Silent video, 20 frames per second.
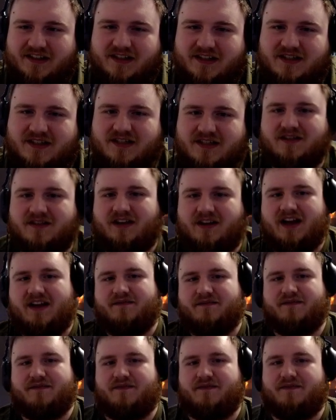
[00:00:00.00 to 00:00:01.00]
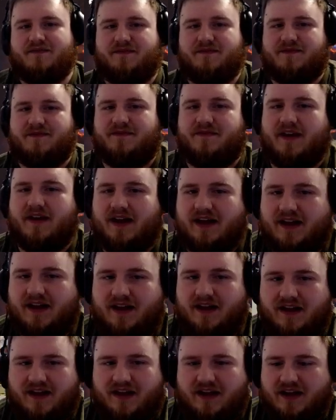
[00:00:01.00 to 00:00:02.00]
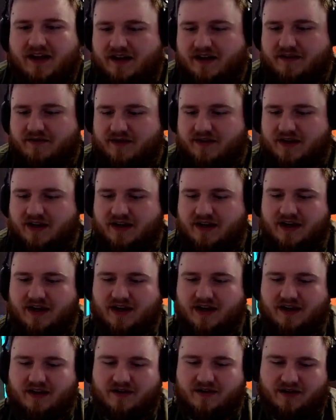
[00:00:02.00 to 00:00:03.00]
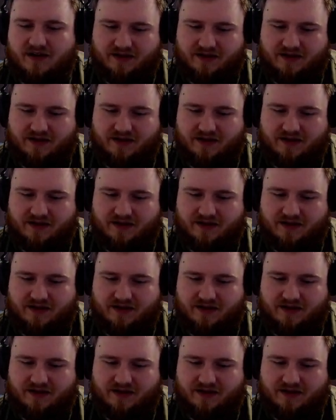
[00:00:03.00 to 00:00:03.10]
So they're at 5 right now.